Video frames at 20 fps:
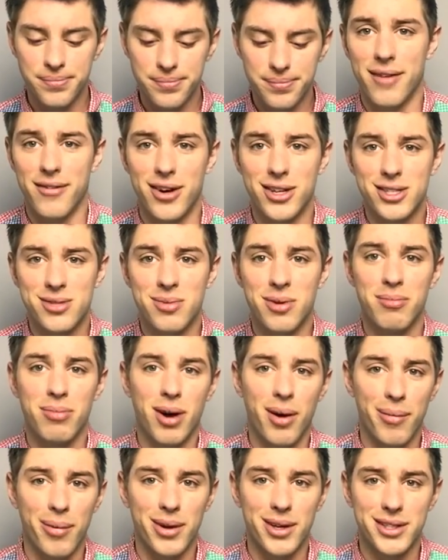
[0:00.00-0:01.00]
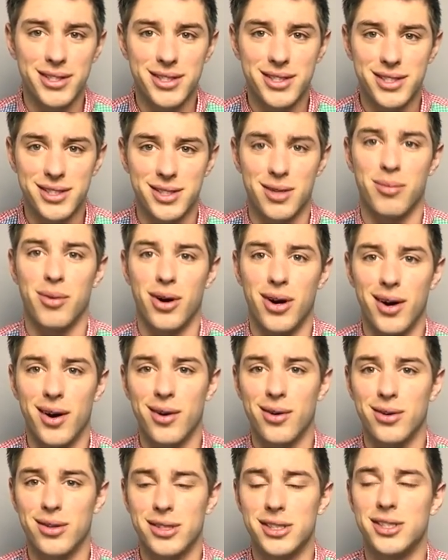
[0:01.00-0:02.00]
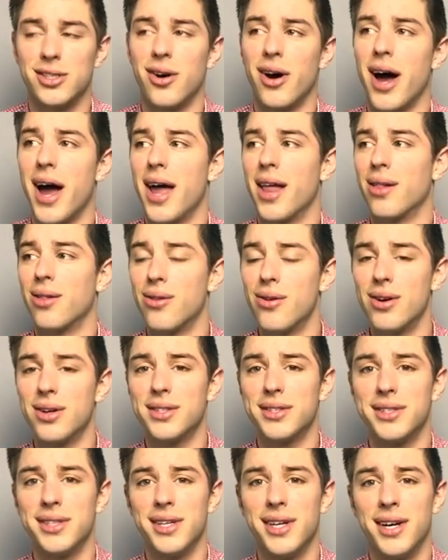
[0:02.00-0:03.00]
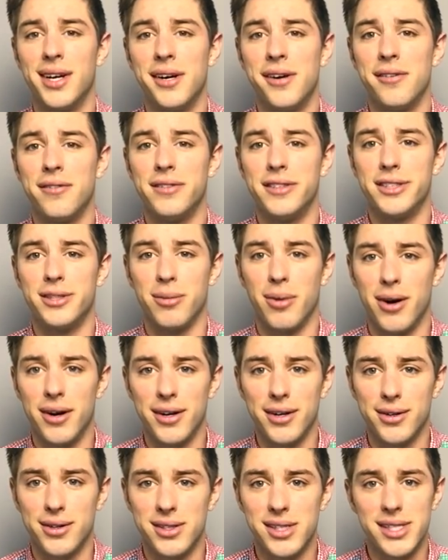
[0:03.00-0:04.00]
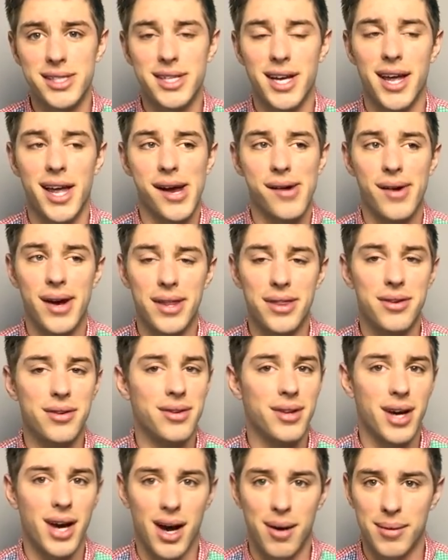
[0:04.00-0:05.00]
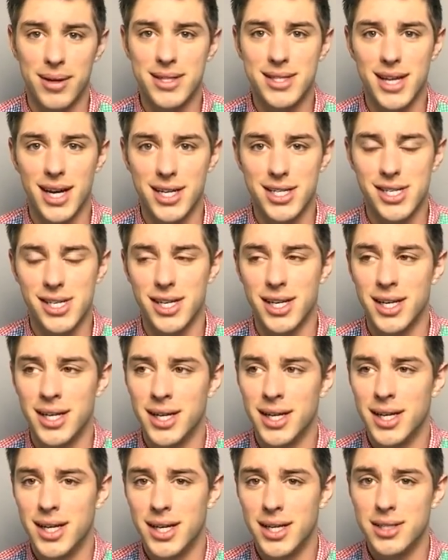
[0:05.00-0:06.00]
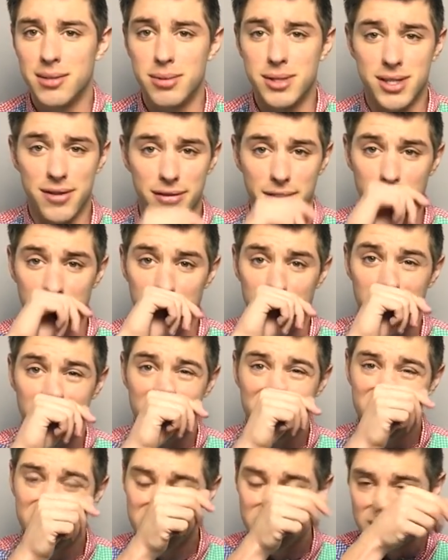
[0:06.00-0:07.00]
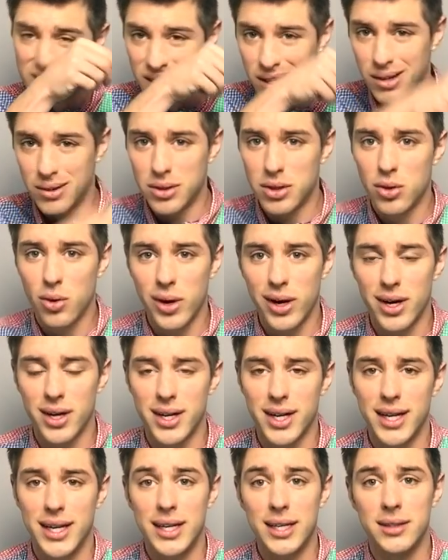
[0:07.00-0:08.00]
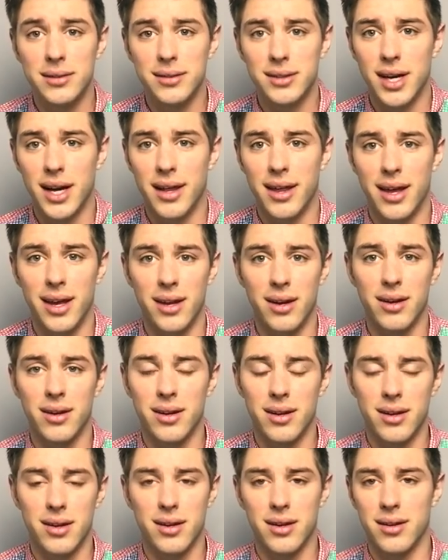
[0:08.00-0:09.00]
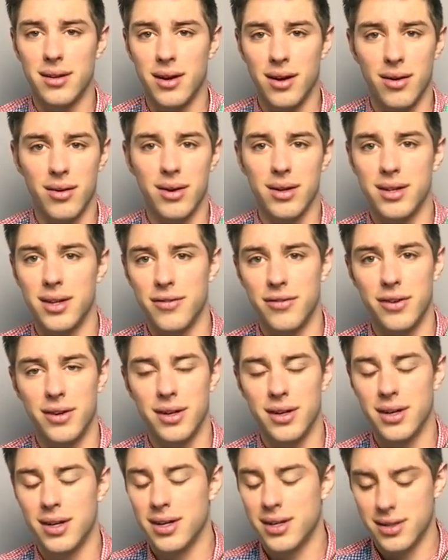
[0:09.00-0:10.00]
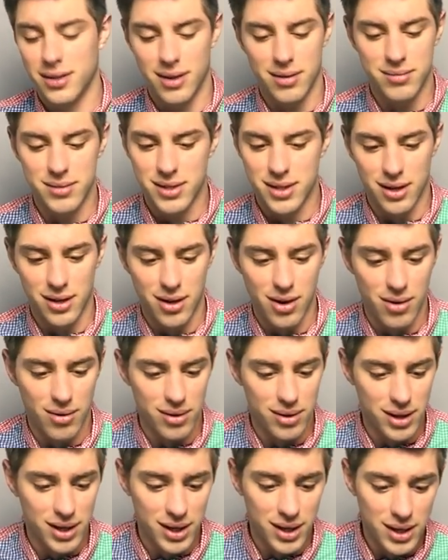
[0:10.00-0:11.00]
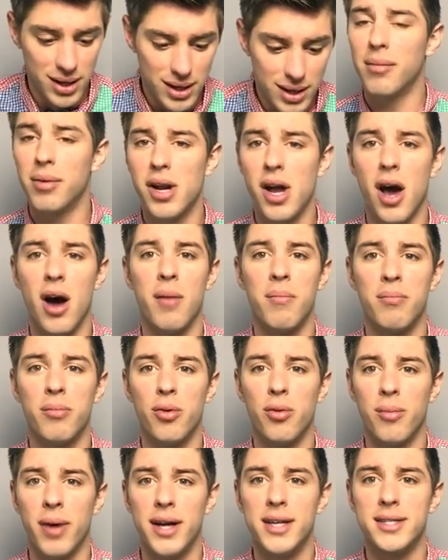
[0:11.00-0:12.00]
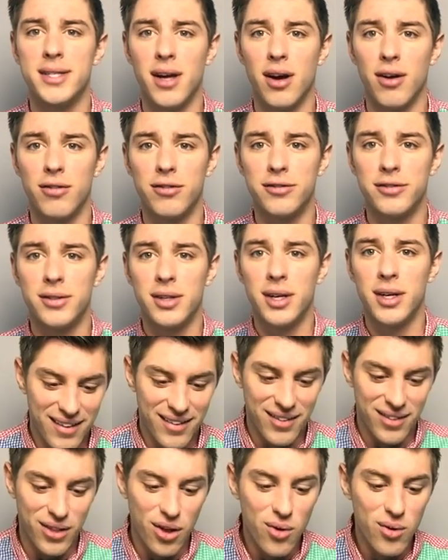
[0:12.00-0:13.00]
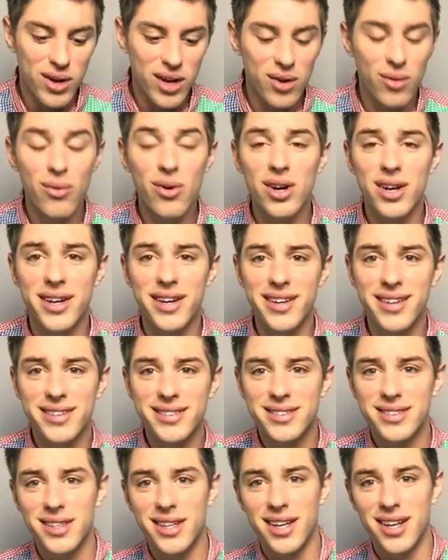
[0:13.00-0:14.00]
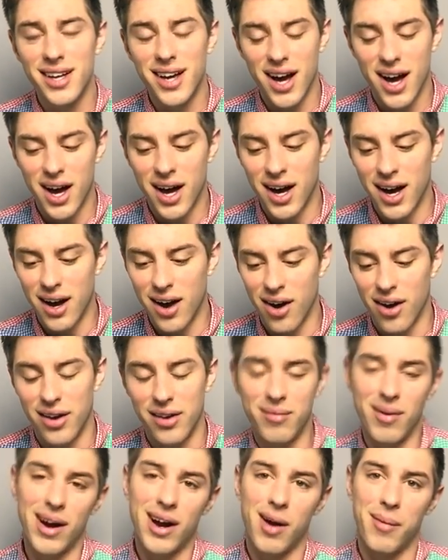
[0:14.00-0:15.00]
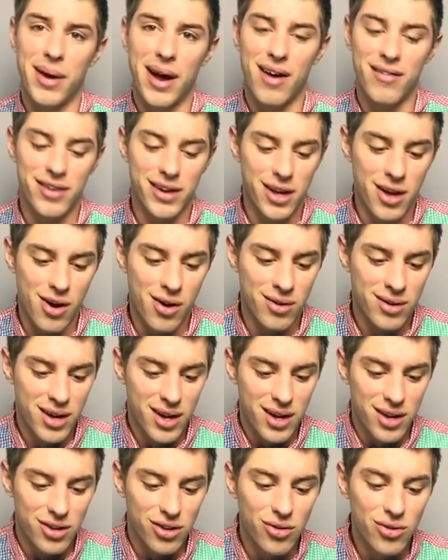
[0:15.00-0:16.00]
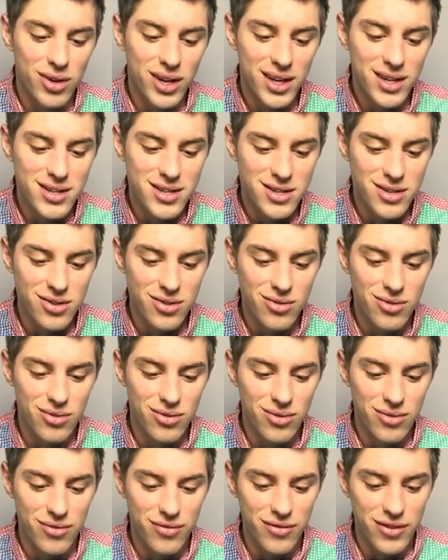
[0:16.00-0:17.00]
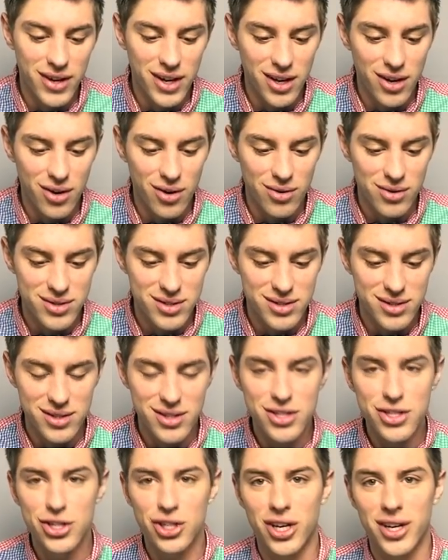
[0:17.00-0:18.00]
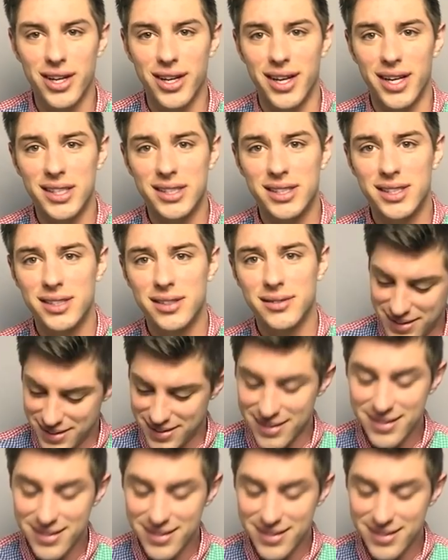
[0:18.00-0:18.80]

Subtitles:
I've also been published to some articles, so I looked for some articles and I read through the comment section, specifically on, you know, queerty, and then, you know, a different, I'm just gonna go with it. I'm gonna humble myself. Logan Wood, on my coming out video, you need to do videos shirtless.